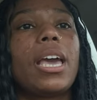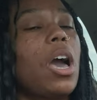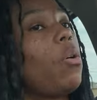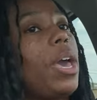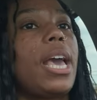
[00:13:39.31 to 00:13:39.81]

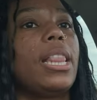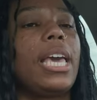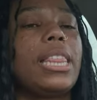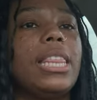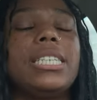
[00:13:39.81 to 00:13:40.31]
okay,
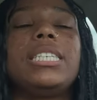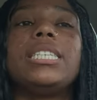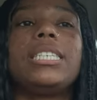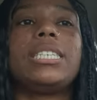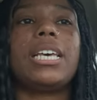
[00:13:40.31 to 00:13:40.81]
like, this
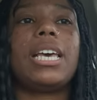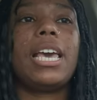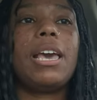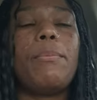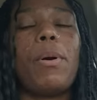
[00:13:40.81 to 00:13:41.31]
is
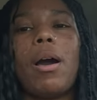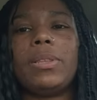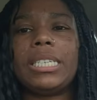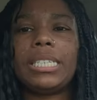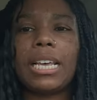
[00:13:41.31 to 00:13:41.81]
hip-hop,
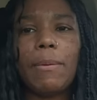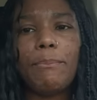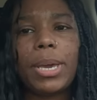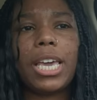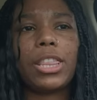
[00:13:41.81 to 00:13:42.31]
this is
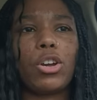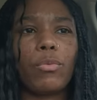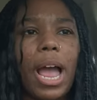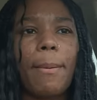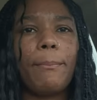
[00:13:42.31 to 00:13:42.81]
upbeat, they're
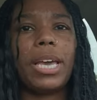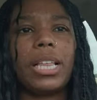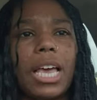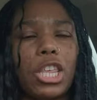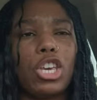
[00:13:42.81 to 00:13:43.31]
rapping,
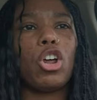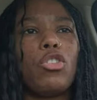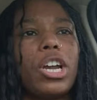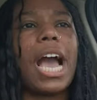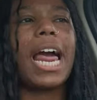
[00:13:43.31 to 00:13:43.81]
like, you know,
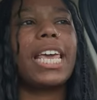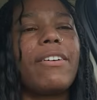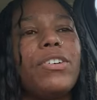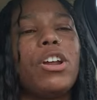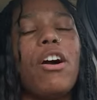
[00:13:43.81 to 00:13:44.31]
they're kind of
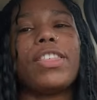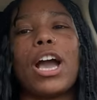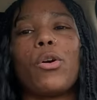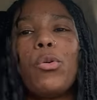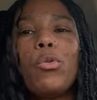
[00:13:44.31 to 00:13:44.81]
giving off
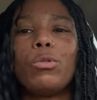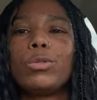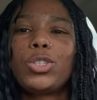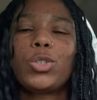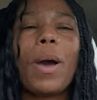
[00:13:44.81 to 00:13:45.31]
that
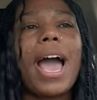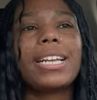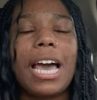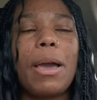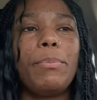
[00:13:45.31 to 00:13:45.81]
cool
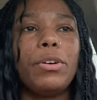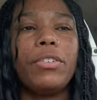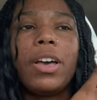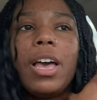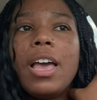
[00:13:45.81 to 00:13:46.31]
swag type
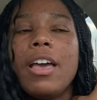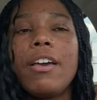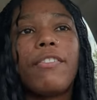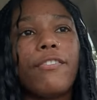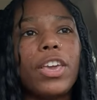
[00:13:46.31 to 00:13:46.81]
of
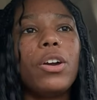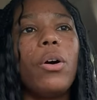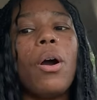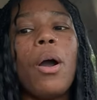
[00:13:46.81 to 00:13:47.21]
feel.